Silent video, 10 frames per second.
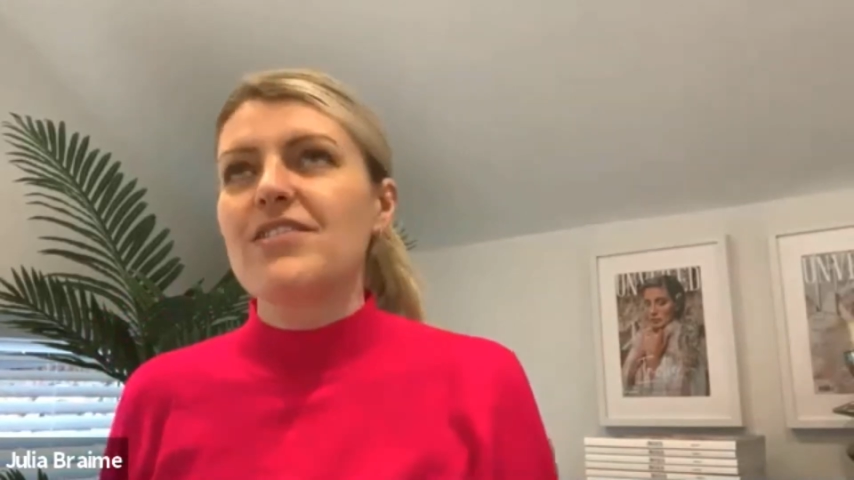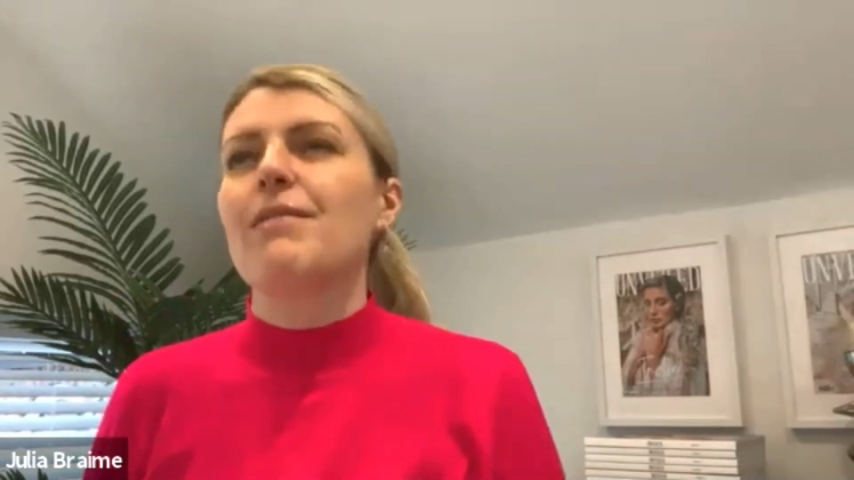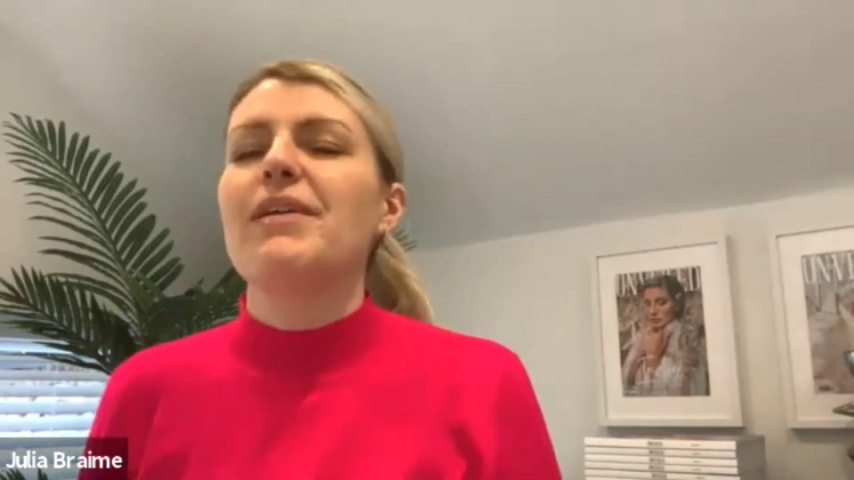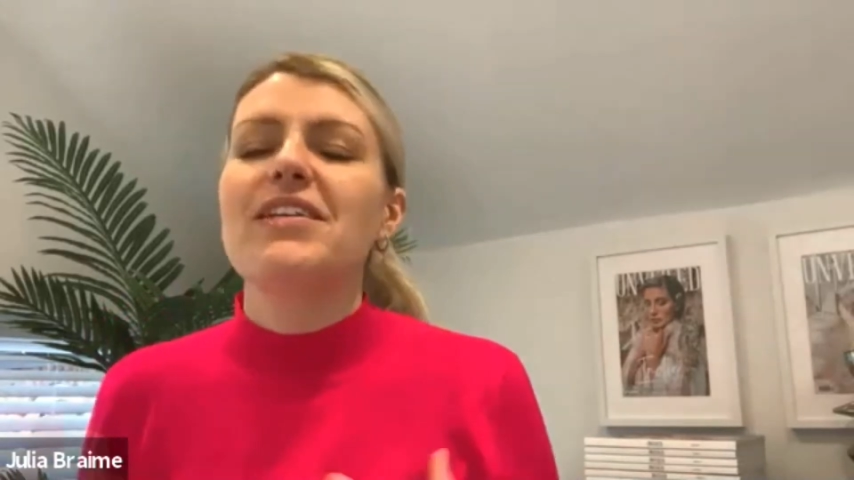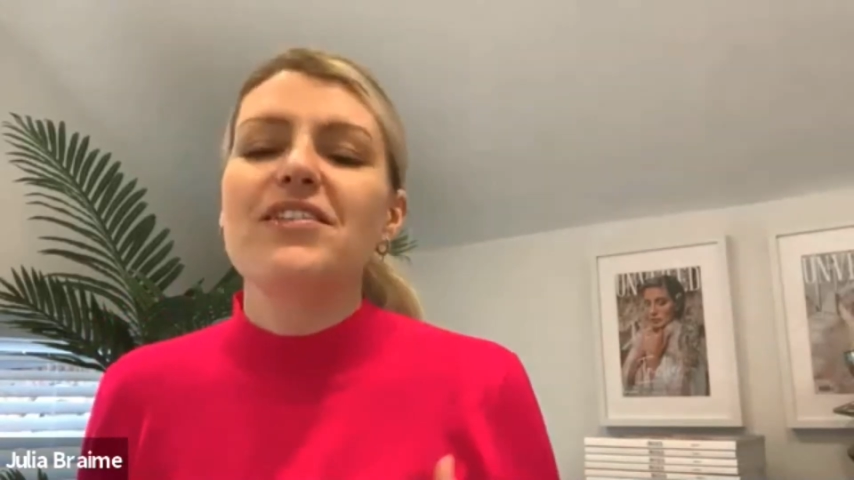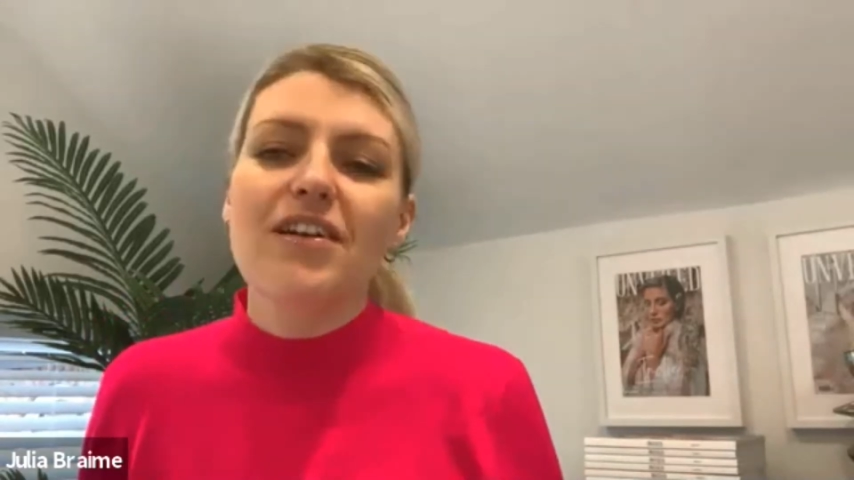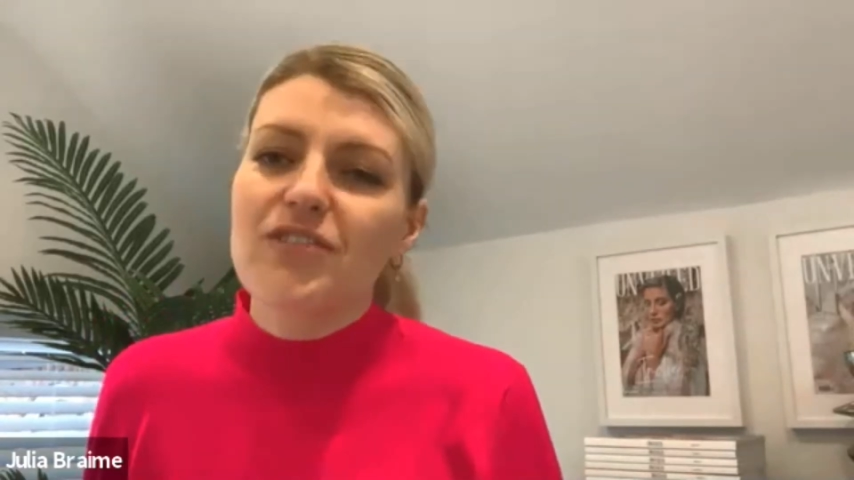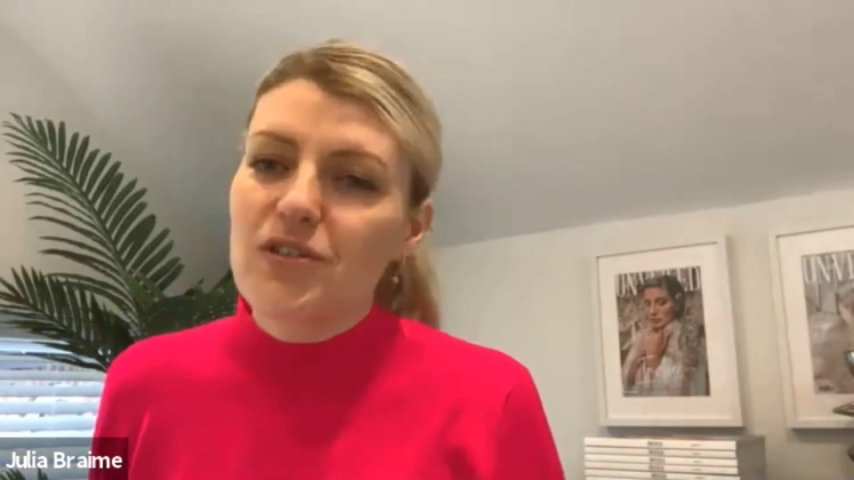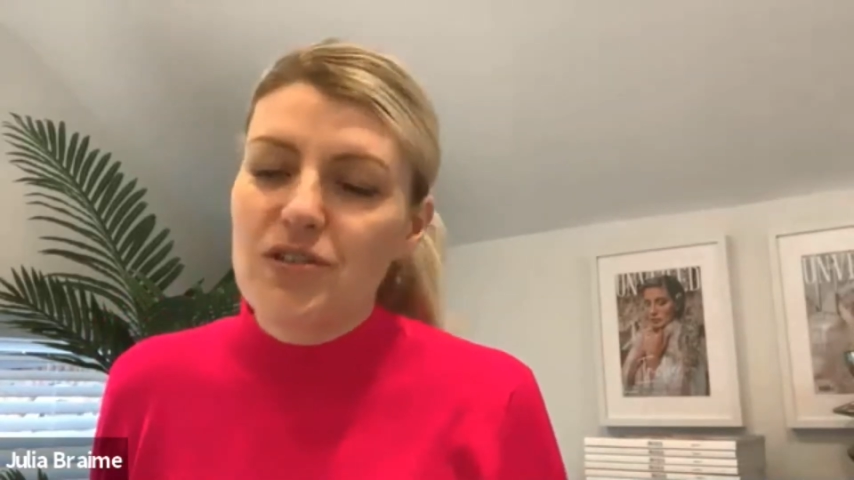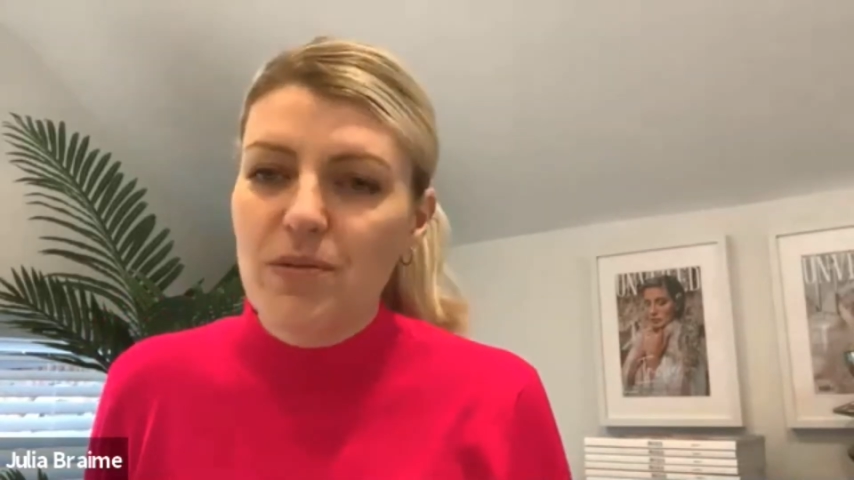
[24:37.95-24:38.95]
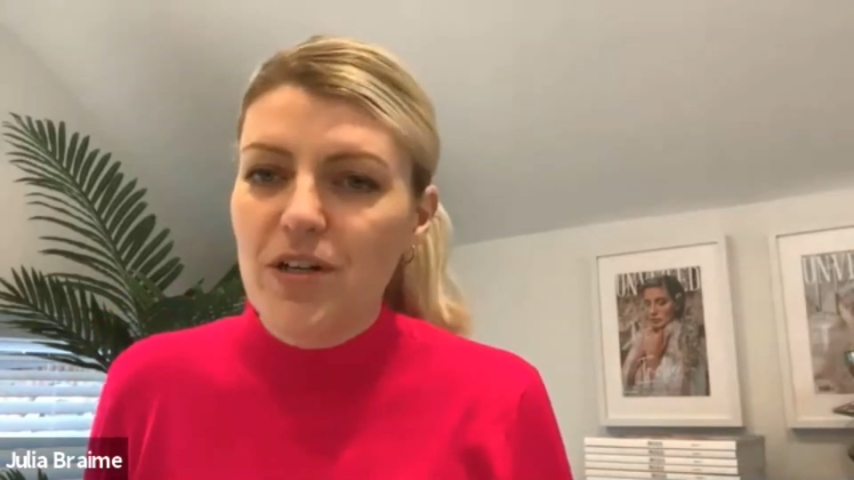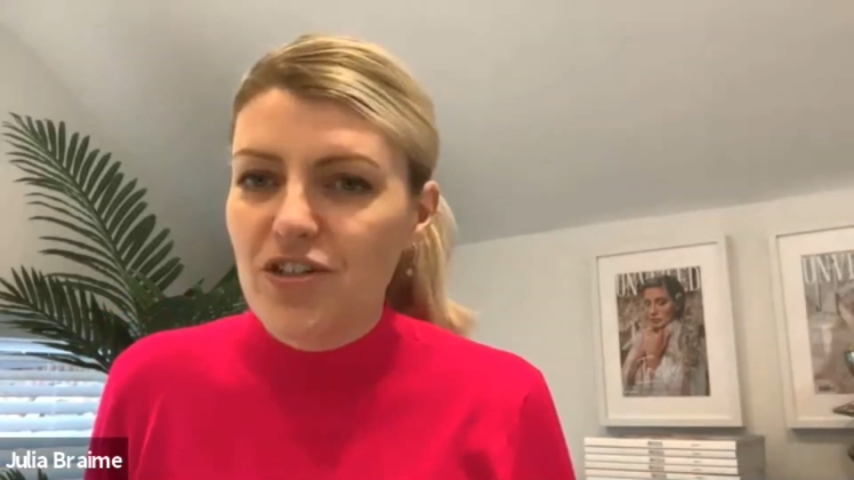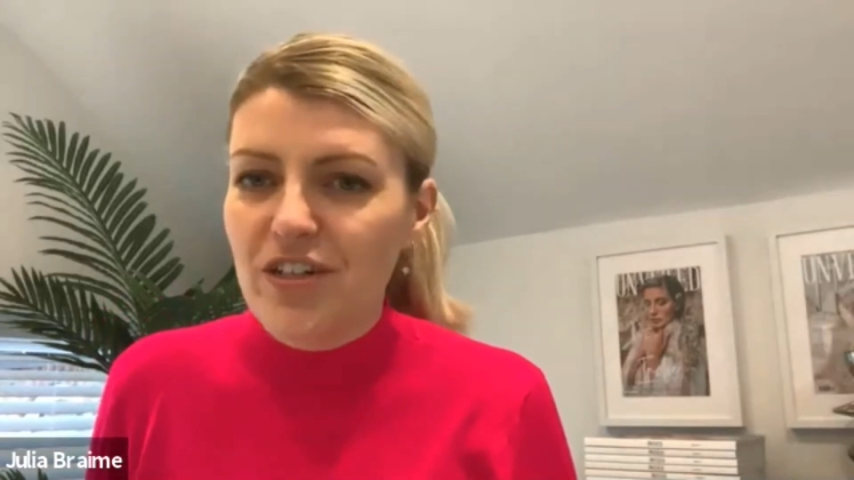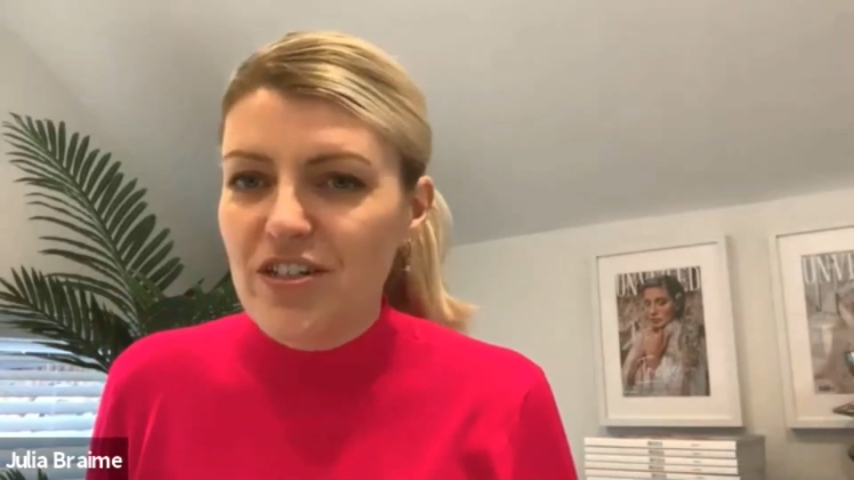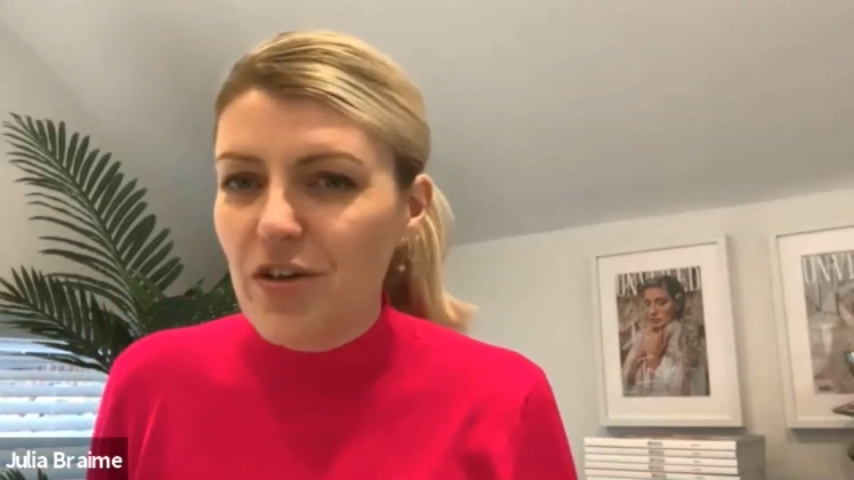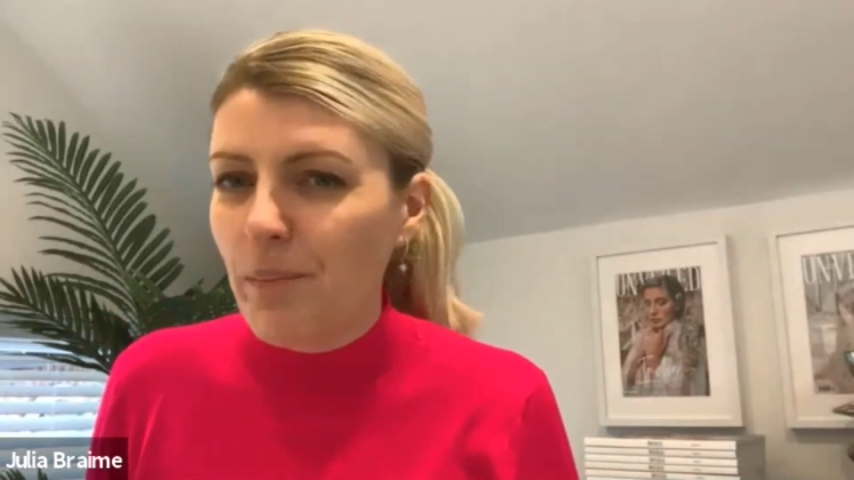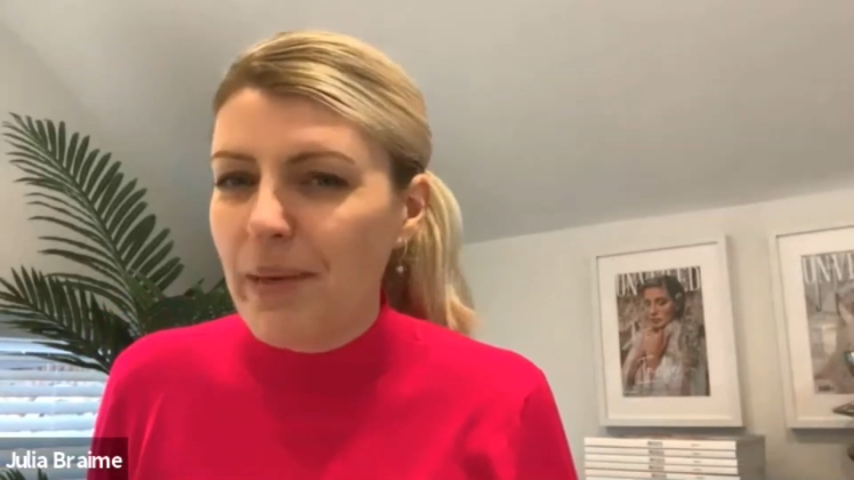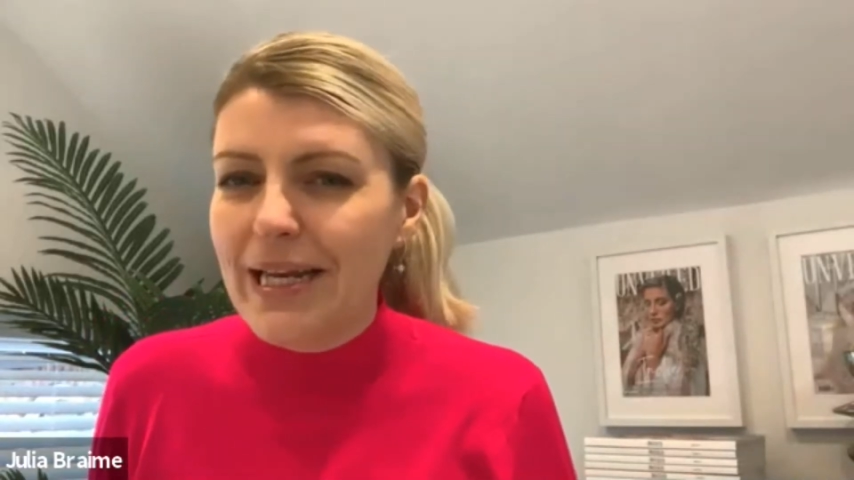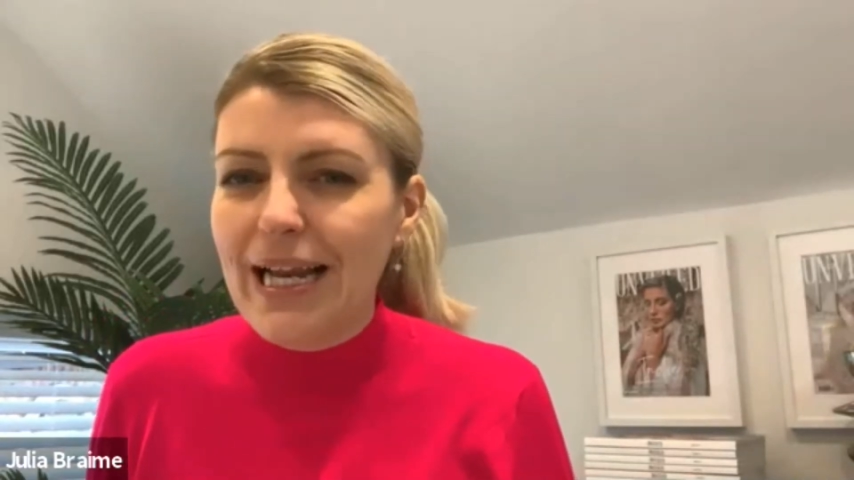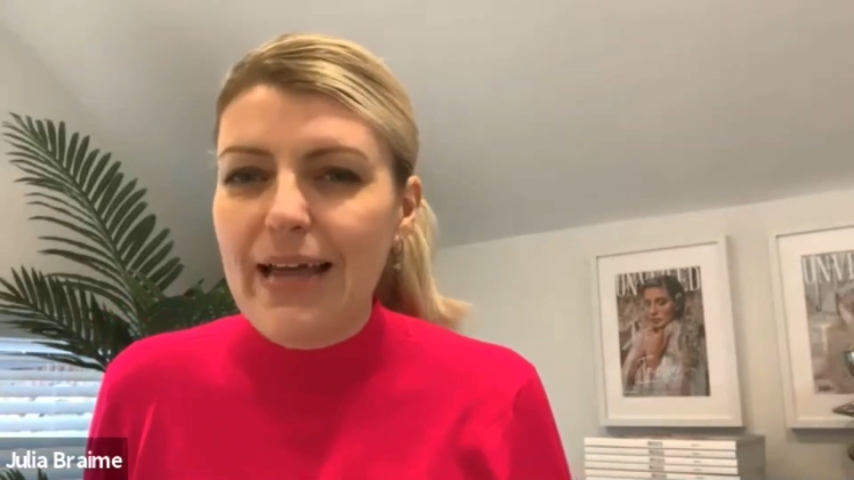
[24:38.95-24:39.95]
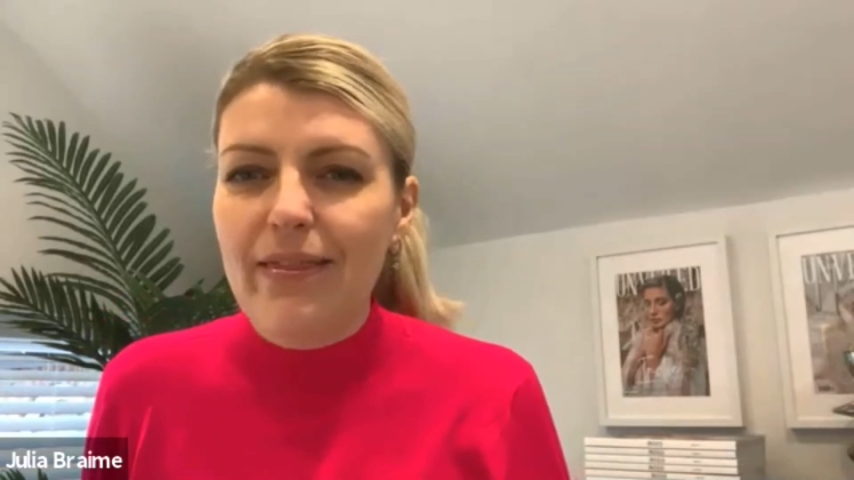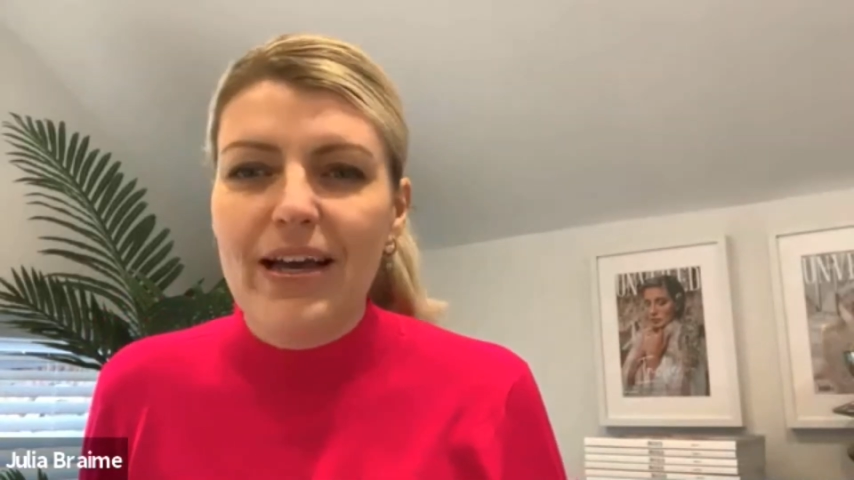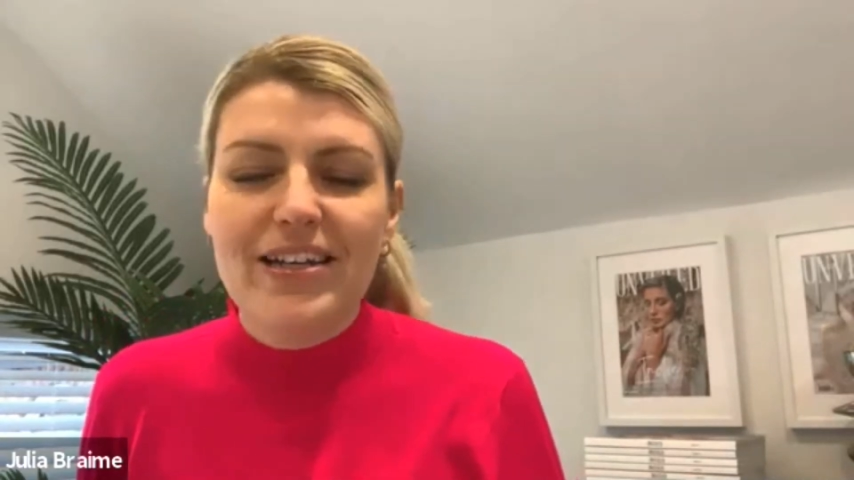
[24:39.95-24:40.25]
I mean, you don't have to go super luxury. I don't mean like that.